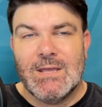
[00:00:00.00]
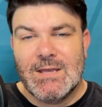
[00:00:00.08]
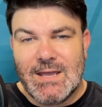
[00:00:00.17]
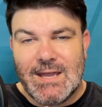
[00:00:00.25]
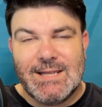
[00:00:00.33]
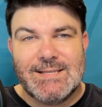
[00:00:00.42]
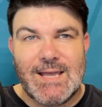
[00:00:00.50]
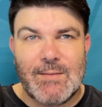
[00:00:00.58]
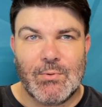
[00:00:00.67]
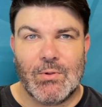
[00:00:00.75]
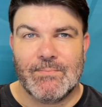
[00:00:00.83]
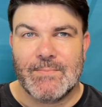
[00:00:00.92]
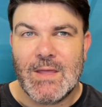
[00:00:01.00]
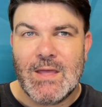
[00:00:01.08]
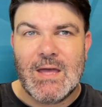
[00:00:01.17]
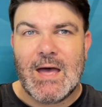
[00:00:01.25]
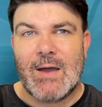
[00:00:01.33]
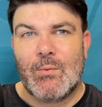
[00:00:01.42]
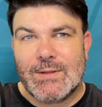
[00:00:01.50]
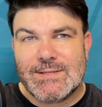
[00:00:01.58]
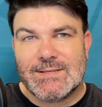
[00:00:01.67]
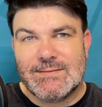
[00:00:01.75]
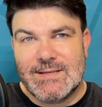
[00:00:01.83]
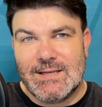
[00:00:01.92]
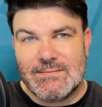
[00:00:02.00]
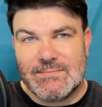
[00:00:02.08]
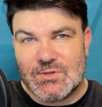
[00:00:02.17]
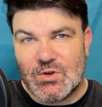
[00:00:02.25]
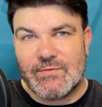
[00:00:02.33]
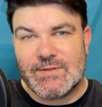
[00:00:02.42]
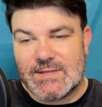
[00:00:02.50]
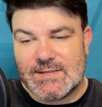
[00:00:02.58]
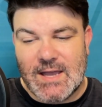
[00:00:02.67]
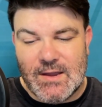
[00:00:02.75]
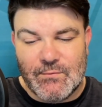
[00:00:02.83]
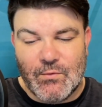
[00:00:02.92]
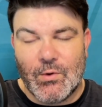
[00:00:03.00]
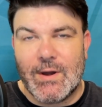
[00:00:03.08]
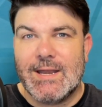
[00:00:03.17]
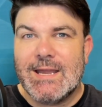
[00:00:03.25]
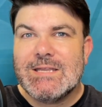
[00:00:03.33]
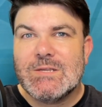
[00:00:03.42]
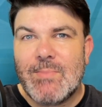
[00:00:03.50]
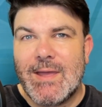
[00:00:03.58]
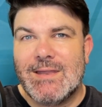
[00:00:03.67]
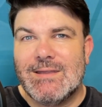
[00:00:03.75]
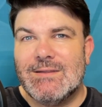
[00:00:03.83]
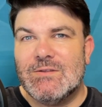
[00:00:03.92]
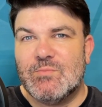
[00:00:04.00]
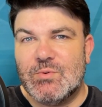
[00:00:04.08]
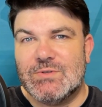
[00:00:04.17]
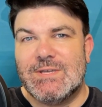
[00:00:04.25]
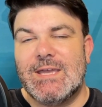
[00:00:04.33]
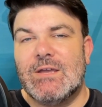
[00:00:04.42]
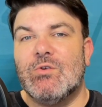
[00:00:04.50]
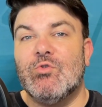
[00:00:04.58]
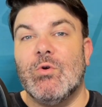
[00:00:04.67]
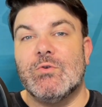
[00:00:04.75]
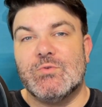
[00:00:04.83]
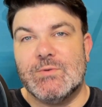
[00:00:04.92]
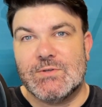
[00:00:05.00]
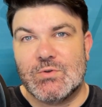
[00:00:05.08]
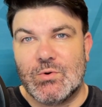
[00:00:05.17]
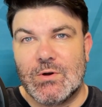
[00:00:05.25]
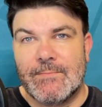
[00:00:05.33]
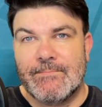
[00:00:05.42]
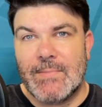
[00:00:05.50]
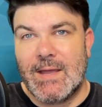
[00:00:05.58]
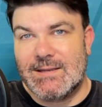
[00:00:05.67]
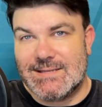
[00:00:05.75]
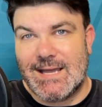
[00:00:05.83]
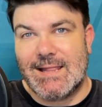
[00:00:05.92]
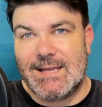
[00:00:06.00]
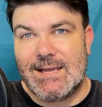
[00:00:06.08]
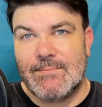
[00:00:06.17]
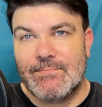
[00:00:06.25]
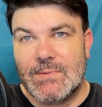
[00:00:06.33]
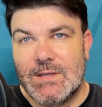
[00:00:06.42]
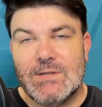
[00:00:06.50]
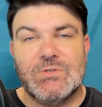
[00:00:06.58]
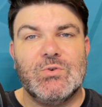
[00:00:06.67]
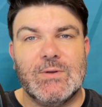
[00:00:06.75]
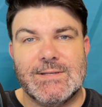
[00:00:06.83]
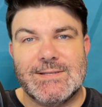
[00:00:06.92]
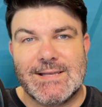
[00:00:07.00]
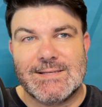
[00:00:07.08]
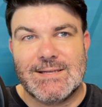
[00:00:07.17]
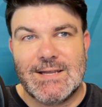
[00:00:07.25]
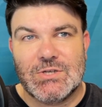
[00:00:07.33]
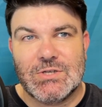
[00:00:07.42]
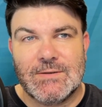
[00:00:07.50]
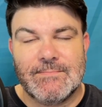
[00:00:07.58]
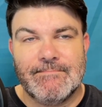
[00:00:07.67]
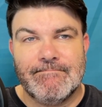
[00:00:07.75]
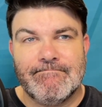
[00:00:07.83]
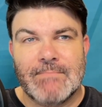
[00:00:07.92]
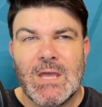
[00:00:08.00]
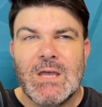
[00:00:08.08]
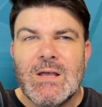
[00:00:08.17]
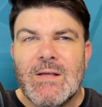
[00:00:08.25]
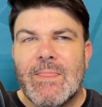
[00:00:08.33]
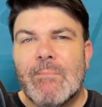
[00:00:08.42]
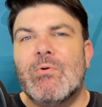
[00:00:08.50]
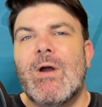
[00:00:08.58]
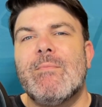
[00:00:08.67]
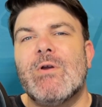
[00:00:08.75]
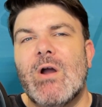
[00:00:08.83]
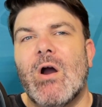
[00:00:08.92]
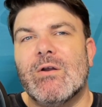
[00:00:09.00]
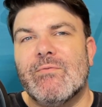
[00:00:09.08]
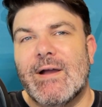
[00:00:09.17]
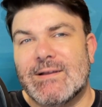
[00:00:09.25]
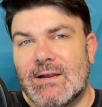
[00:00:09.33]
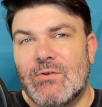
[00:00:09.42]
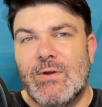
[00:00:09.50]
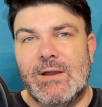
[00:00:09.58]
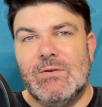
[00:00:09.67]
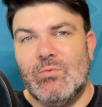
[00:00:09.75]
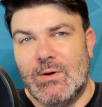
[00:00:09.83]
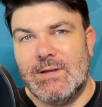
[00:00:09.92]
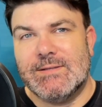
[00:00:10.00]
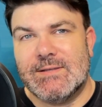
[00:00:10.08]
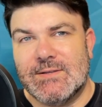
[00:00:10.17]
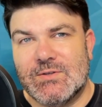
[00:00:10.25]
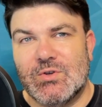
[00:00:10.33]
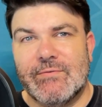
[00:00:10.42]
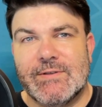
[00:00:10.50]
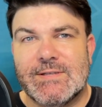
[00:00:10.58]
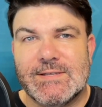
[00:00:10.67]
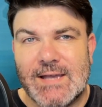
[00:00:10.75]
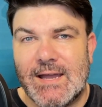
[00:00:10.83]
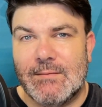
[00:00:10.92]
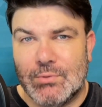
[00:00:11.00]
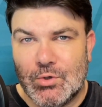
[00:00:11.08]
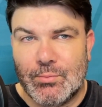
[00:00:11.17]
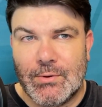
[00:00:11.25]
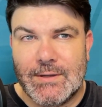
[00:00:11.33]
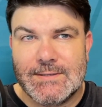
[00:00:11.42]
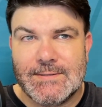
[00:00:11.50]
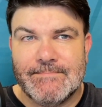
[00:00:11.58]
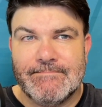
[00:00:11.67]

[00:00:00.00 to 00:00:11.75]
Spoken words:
An example, I once did service design for an independent boutique grocery store and deli in a tourist destination. The primary artifact I created was a service design blueprint.